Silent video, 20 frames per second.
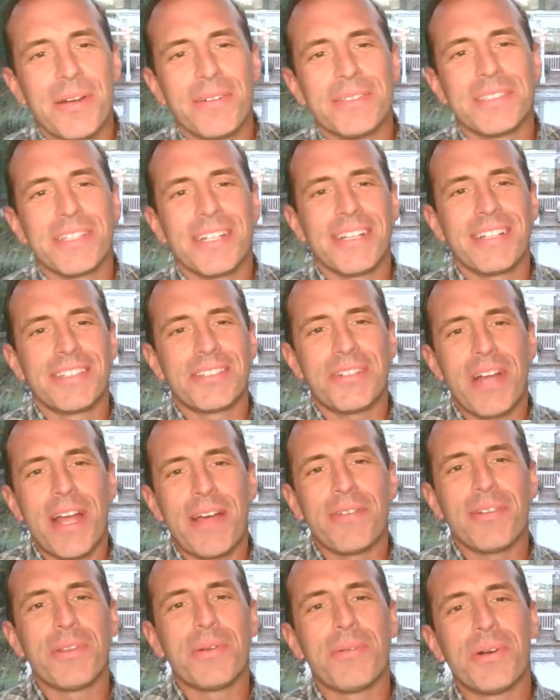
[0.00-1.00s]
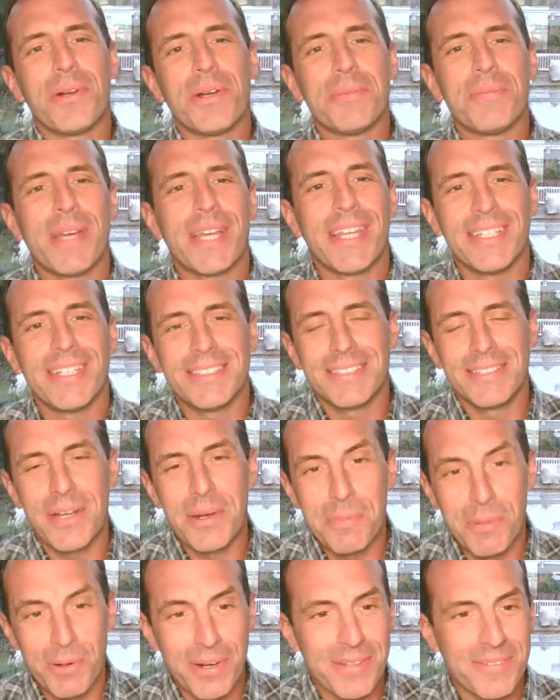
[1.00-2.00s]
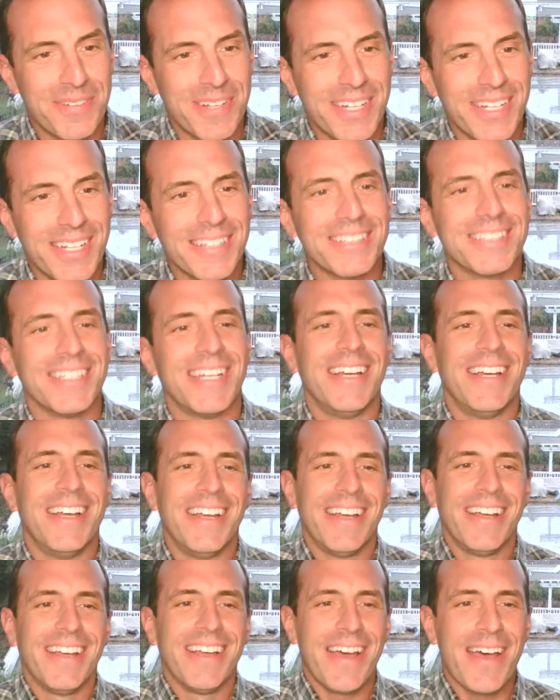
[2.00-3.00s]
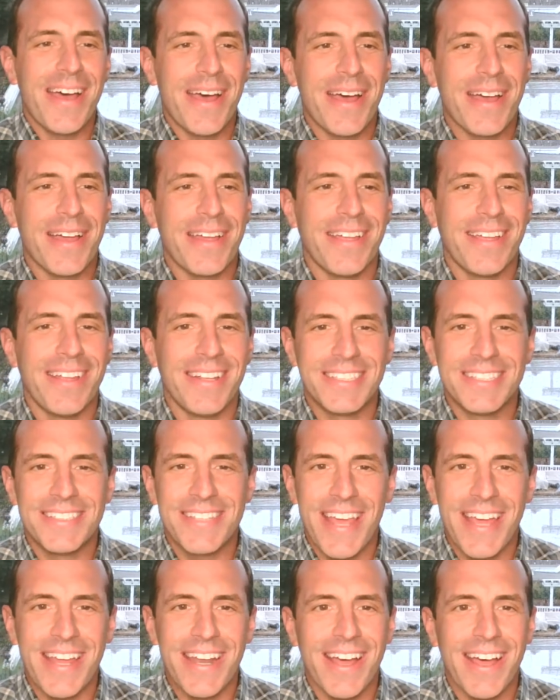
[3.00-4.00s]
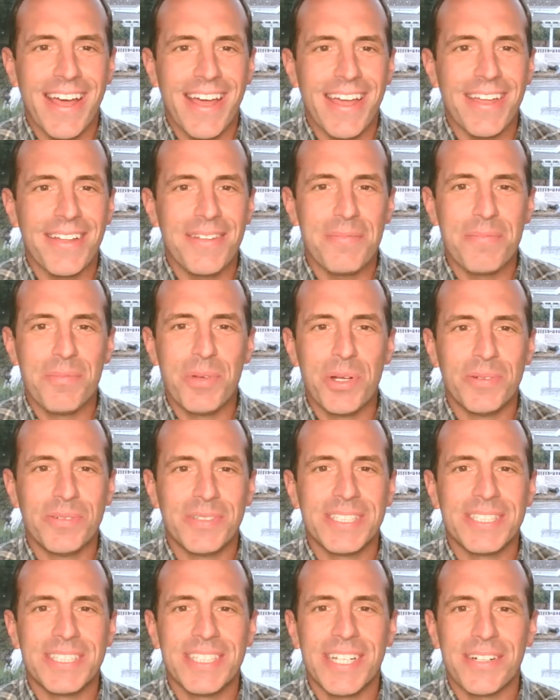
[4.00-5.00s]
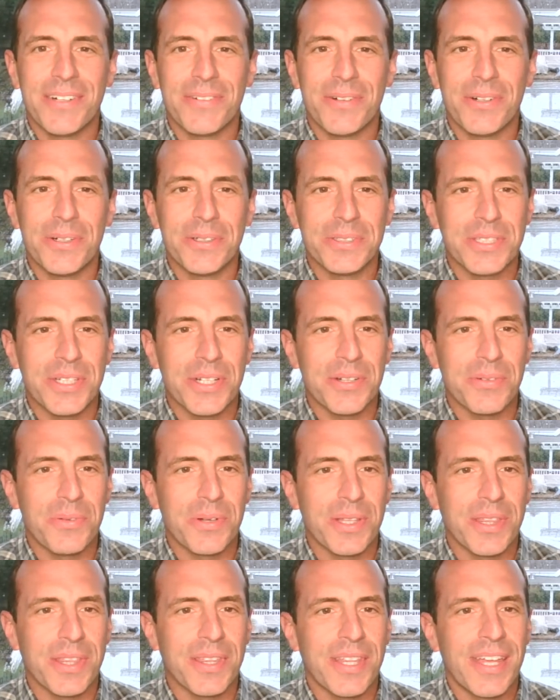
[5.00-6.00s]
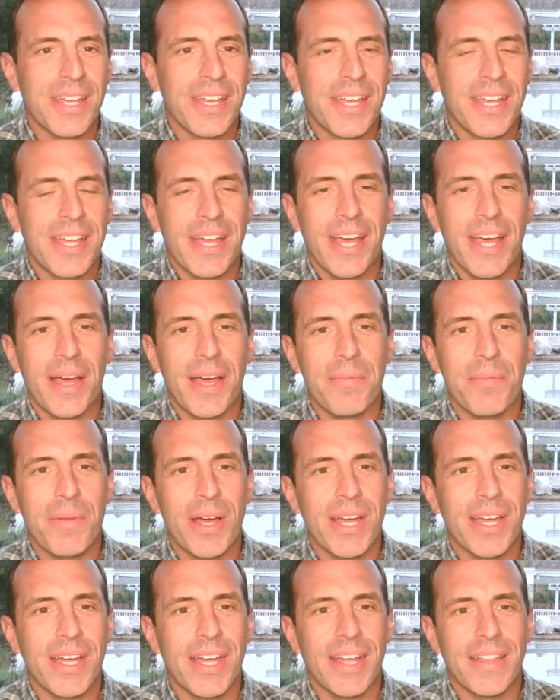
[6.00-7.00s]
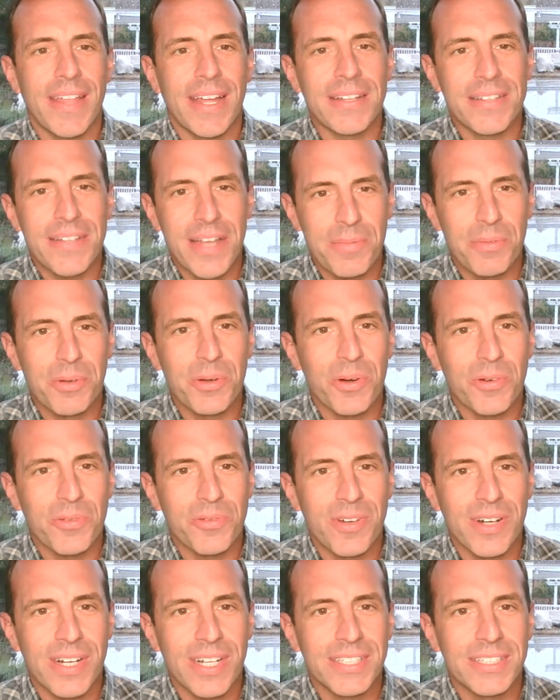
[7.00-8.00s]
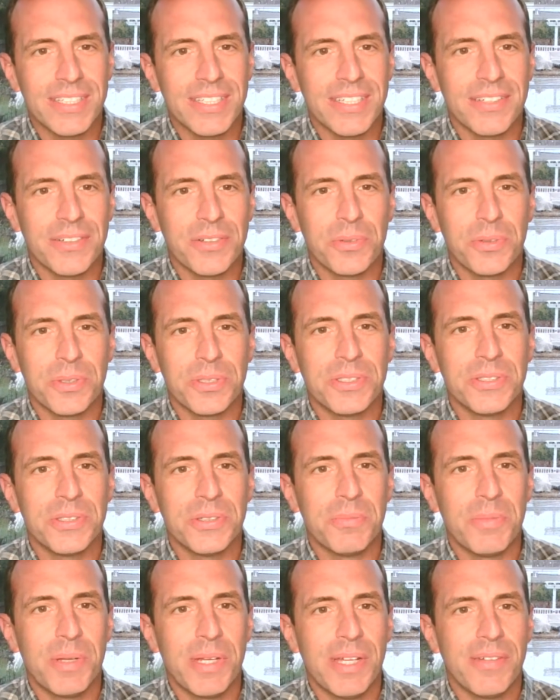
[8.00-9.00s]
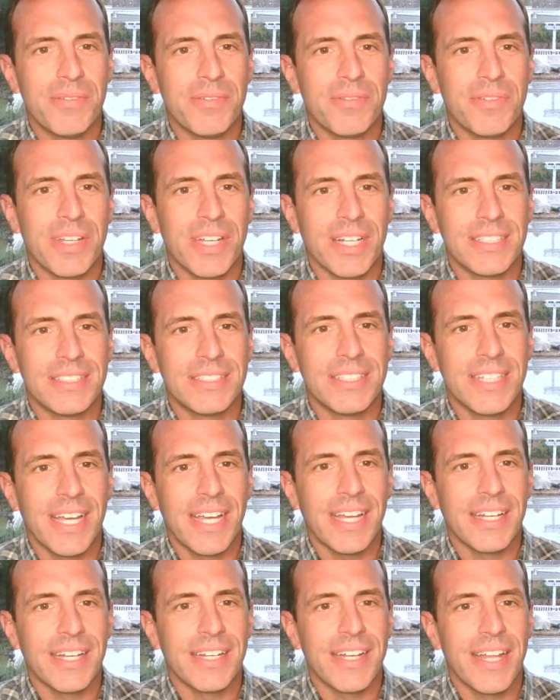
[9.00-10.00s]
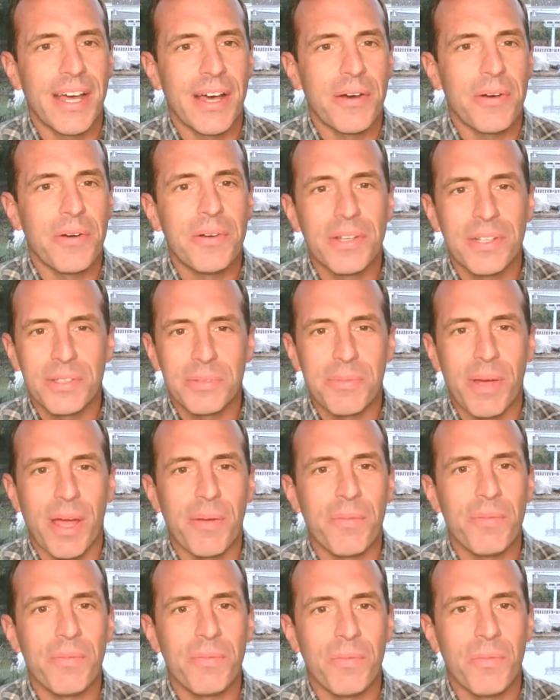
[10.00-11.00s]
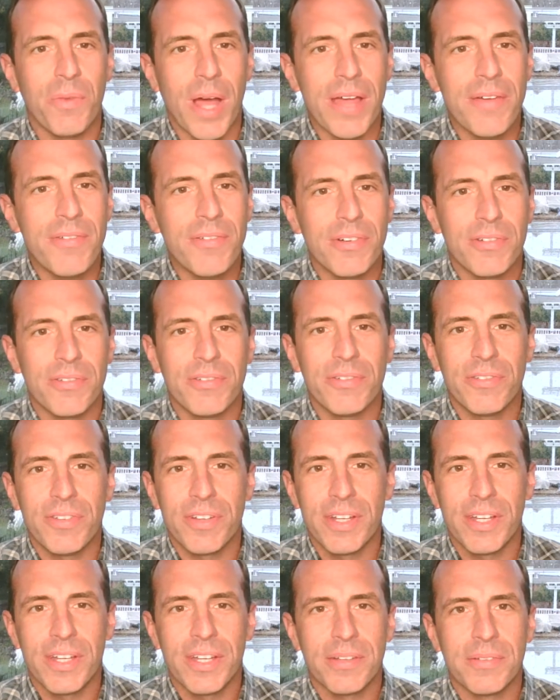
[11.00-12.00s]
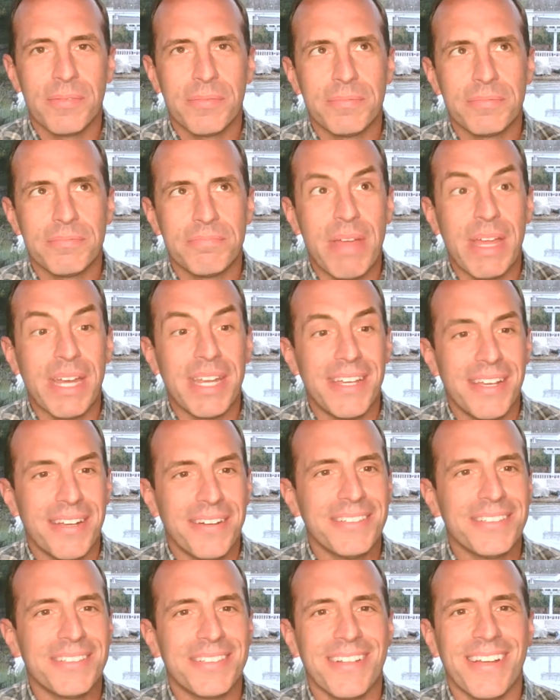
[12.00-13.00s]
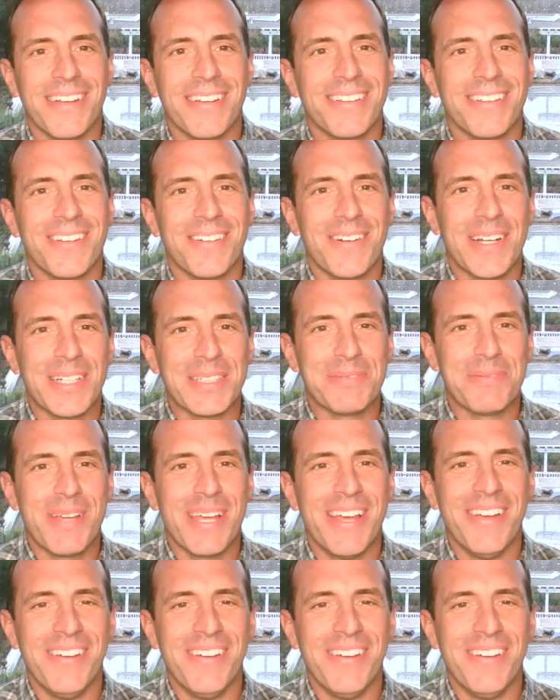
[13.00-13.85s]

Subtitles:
I was going to travel the world making snowboarding videos. Instead, I moved to Santa Rosa with my, at that time, girlfriend, who would soon be fiance and now is my wife of many years. Don't ask me.